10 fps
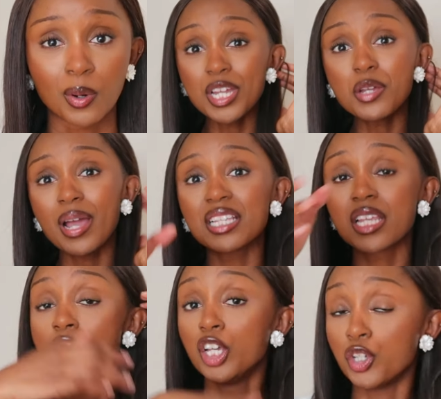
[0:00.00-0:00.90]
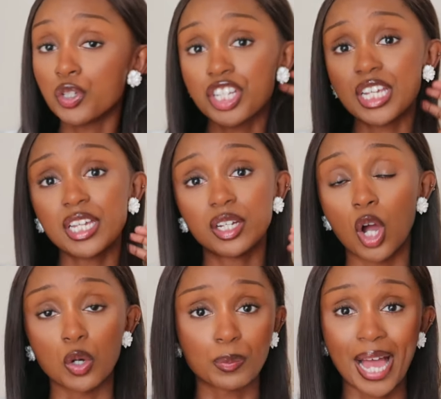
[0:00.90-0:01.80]
So anyways, UG
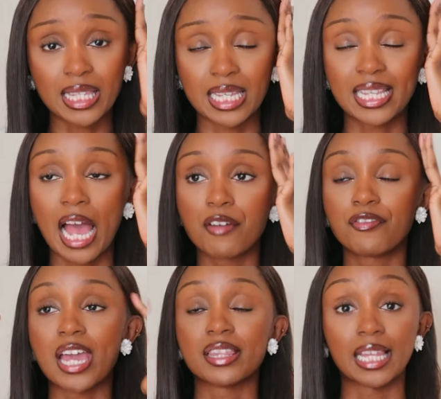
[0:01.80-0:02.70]
goes back to his cafe.